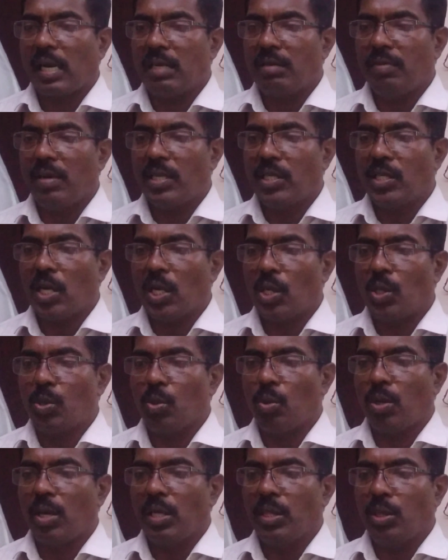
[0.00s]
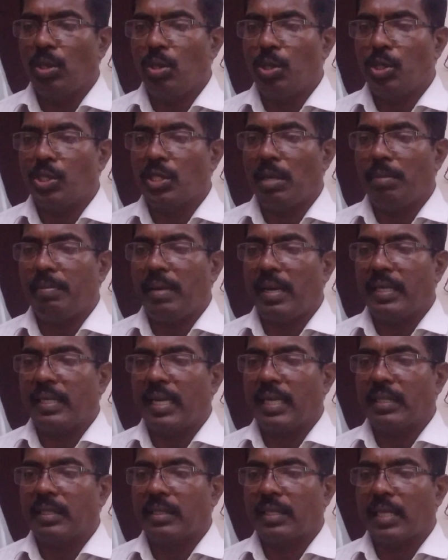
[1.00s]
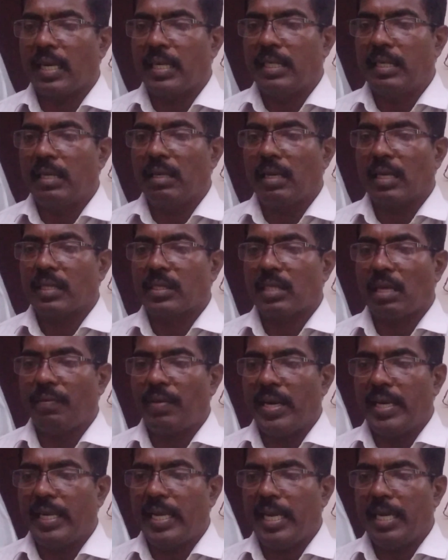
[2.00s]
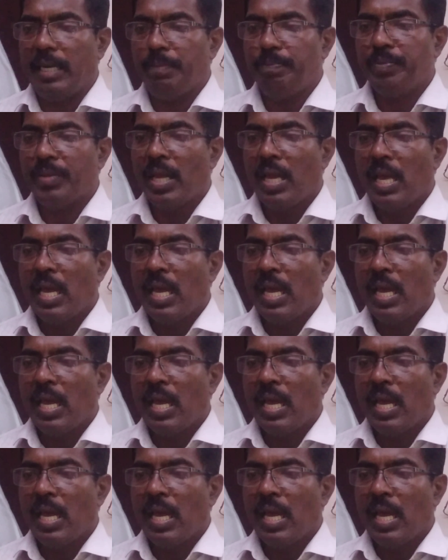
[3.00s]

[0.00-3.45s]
converted to Hinduism under threat 17,